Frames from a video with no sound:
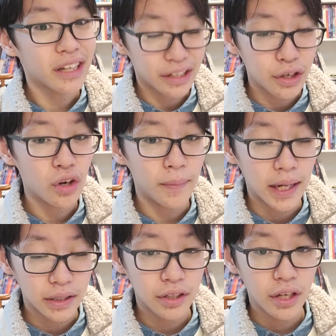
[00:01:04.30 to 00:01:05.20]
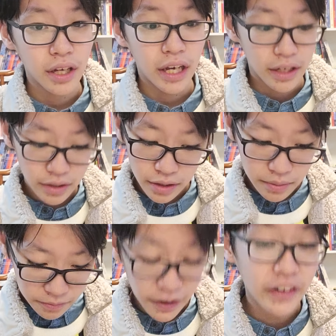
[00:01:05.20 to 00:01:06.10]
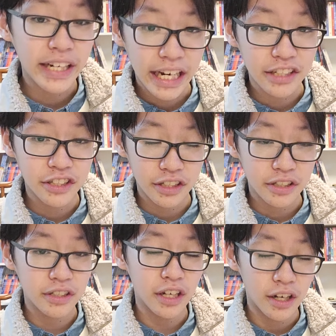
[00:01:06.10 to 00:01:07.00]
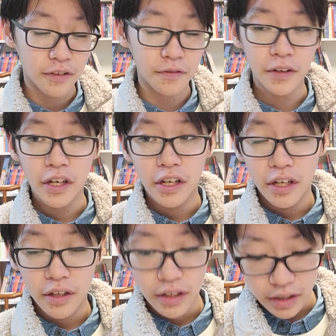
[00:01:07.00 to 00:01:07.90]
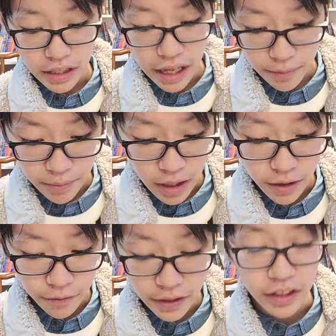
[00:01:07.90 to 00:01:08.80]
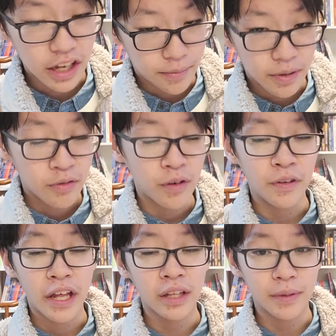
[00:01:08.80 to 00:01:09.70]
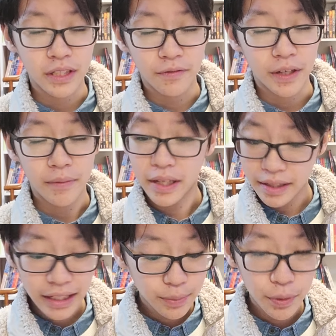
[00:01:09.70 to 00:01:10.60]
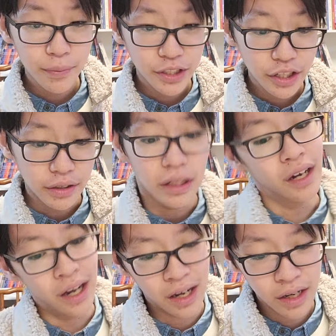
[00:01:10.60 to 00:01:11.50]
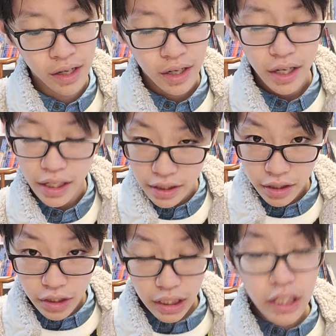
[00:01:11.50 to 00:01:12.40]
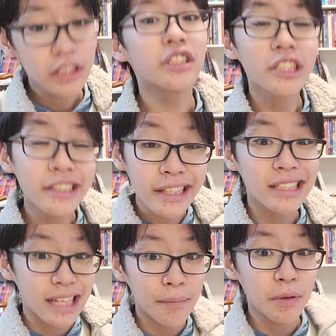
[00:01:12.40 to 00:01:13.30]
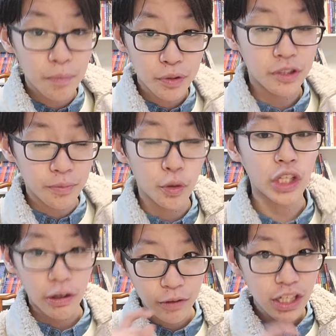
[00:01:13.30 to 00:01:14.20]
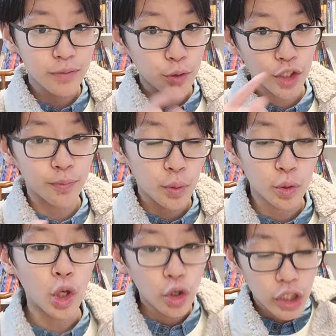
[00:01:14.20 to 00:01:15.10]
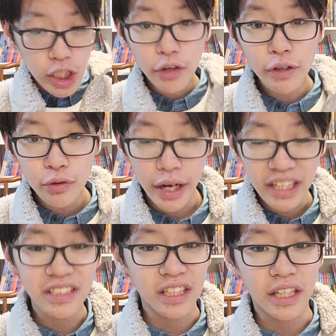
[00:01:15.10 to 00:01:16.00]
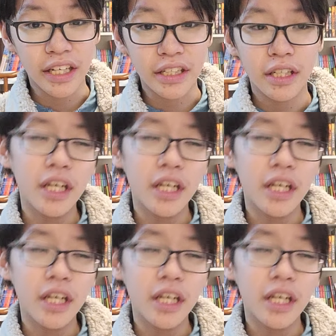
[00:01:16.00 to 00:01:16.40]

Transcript: and cobalt, and variations of them, with elements of them. And that's pretty much it. And it's just an example of pushing and pulls. And with these pushes and pulls, you can literally do anything, like